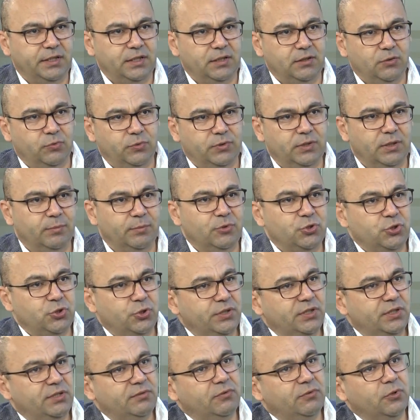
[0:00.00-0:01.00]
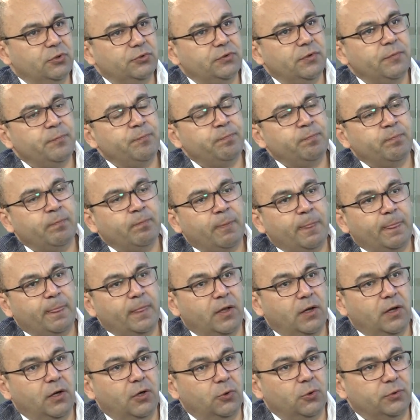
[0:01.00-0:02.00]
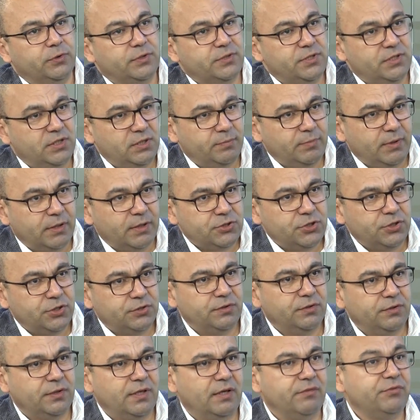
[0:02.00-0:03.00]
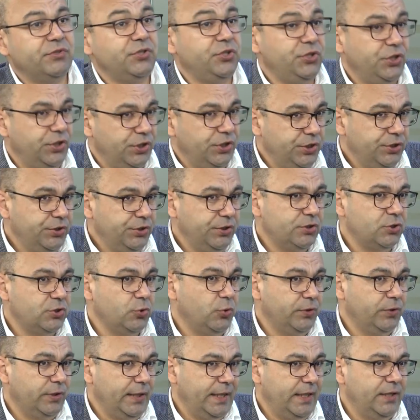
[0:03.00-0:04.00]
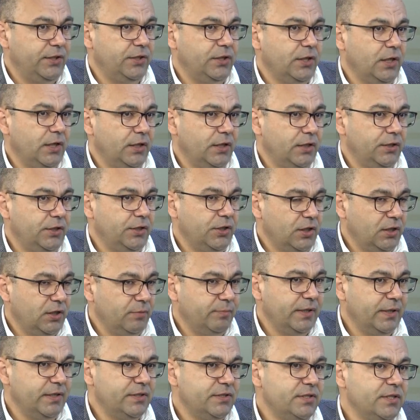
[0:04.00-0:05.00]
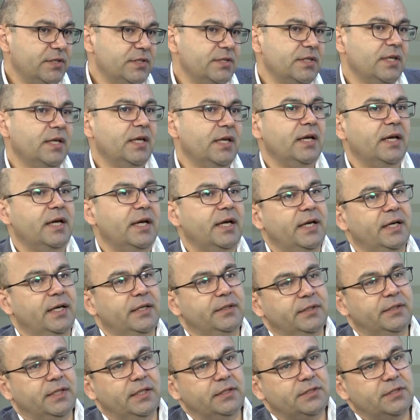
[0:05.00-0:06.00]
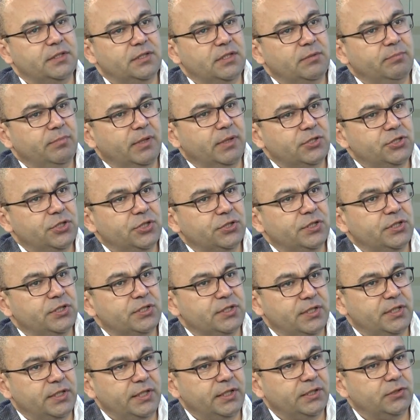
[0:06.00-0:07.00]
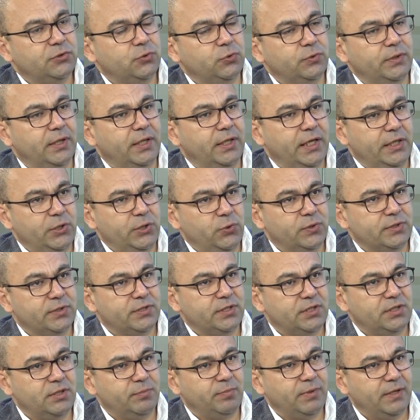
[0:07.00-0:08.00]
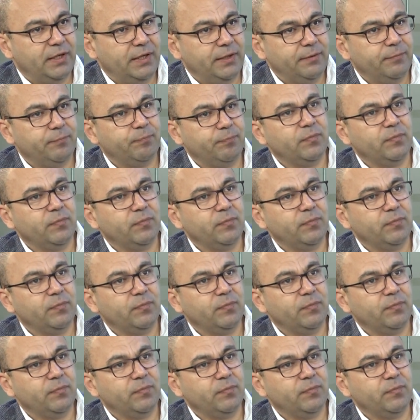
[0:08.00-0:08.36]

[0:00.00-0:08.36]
with the majority vote on the city budget every year. It's on a yearly basis, and that city budget is linked to the annual city plan.